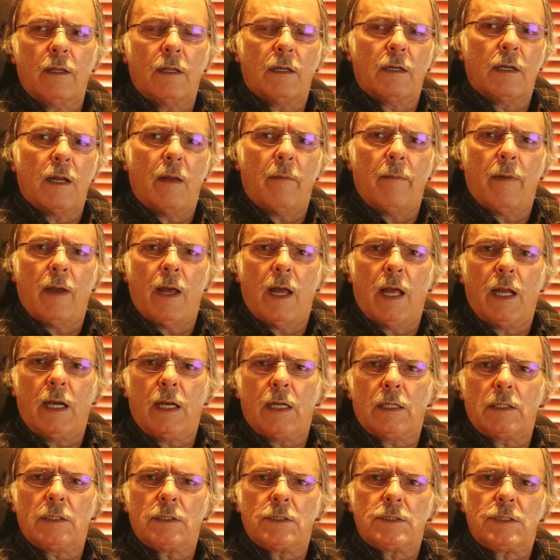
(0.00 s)
number
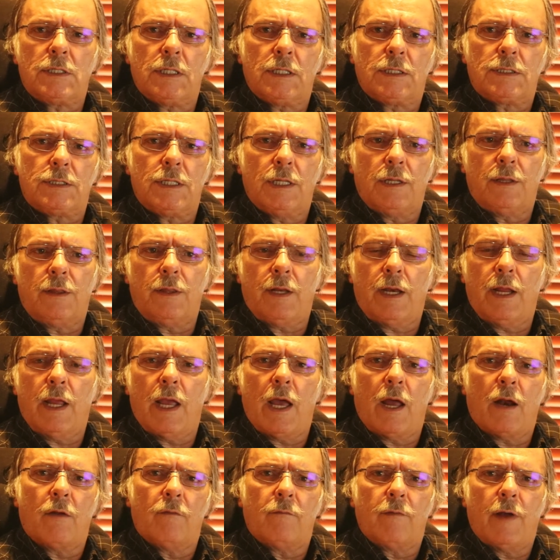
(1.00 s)
163
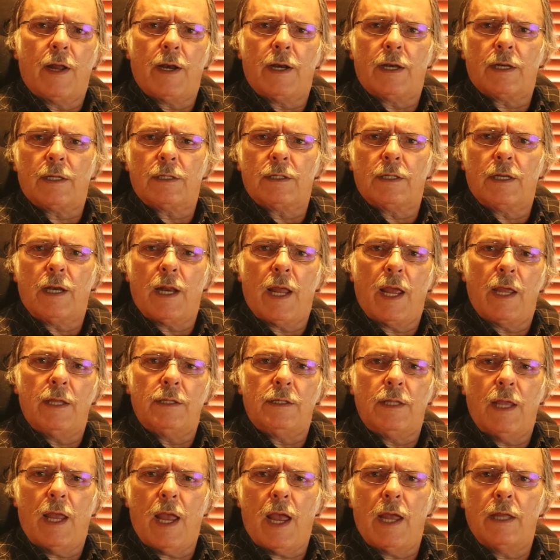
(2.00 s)
out of
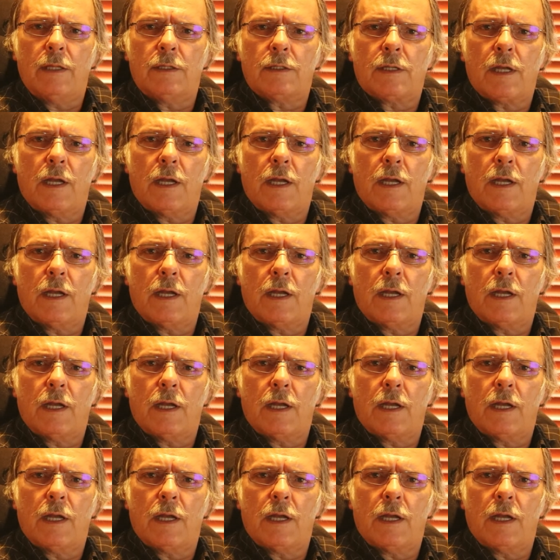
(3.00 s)
188